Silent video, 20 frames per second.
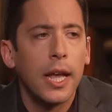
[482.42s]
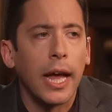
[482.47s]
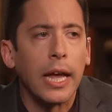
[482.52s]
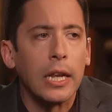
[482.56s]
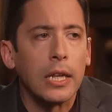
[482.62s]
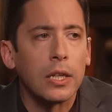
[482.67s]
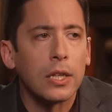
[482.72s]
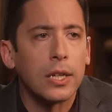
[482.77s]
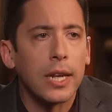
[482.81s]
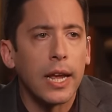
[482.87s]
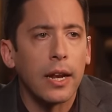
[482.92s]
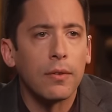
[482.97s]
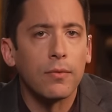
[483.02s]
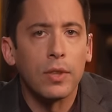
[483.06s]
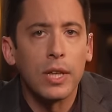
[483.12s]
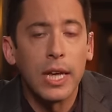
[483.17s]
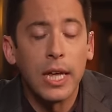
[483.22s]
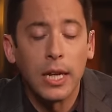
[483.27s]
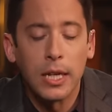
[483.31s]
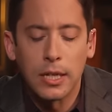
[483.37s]
and instead of
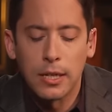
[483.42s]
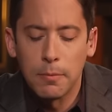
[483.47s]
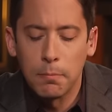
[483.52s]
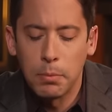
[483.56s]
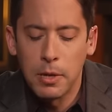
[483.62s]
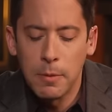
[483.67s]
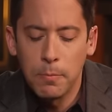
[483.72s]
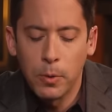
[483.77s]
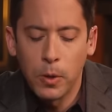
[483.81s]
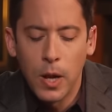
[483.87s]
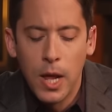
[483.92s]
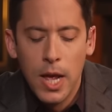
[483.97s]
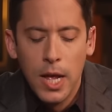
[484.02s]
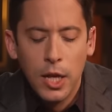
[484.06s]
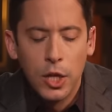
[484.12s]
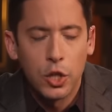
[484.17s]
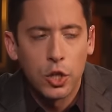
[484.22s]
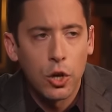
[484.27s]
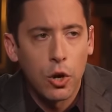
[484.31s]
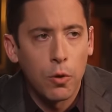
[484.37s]
the innocent people.
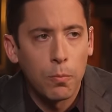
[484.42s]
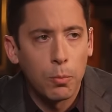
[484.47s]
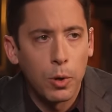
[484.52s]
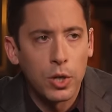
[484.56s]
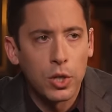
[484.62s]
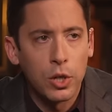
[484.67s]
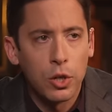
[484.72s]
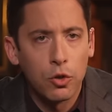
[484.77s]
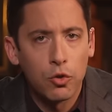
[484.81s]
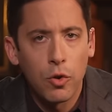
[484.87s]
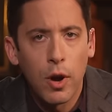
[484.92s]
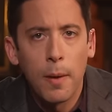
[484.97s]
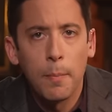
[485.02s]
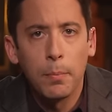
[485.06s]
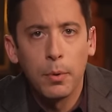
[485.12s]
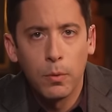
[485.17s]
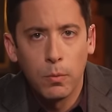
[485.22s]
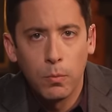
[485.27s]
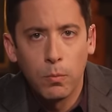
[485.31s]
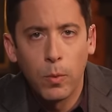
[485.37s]
So President
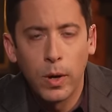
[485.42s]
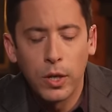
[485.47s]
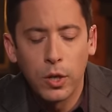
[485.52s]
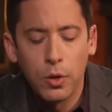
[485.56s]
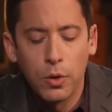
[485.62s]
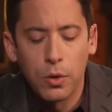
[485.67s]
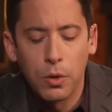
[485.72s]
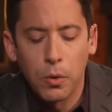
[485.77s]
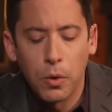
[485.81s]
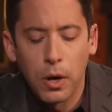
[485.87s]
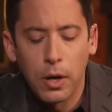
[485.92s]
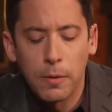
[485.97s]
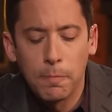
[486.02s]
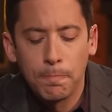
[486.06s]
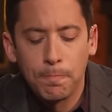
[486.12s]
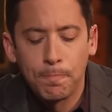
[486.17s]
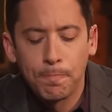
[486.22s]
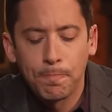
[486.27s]
Trump went to New York